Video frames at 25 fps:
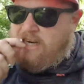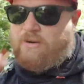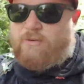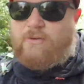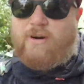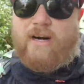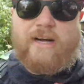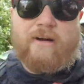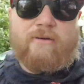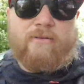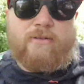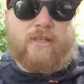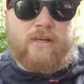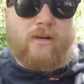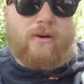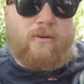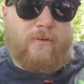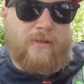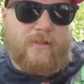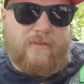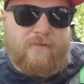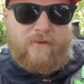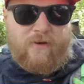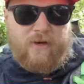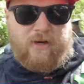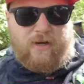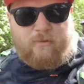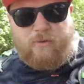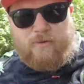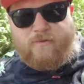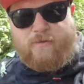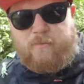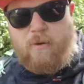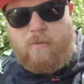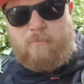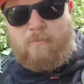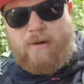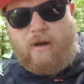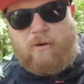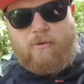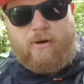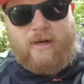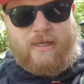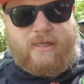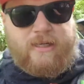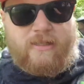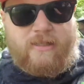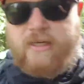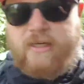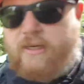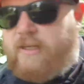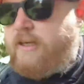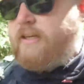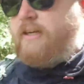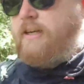Why have I always thought it was for bum bag wankers?